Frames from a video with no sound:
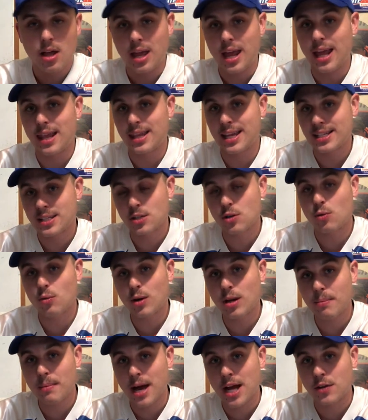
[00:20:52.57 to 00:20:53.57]
And this is a
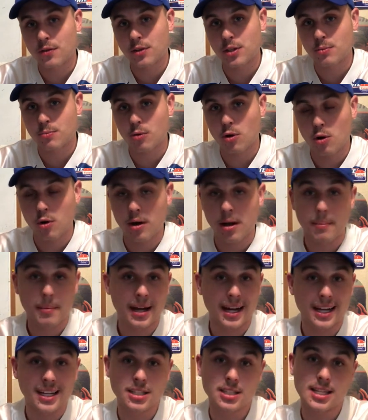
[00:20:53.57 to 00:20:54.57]
rematch for this program.
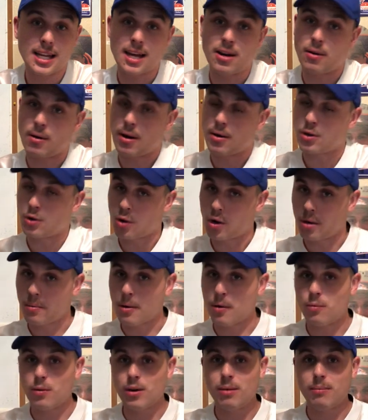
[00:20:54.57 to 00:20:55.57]
Like I said, talking
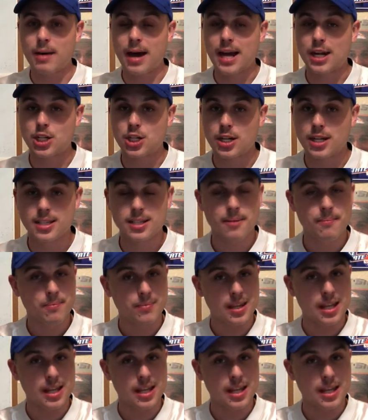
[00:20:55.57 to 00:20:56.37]
about rematches,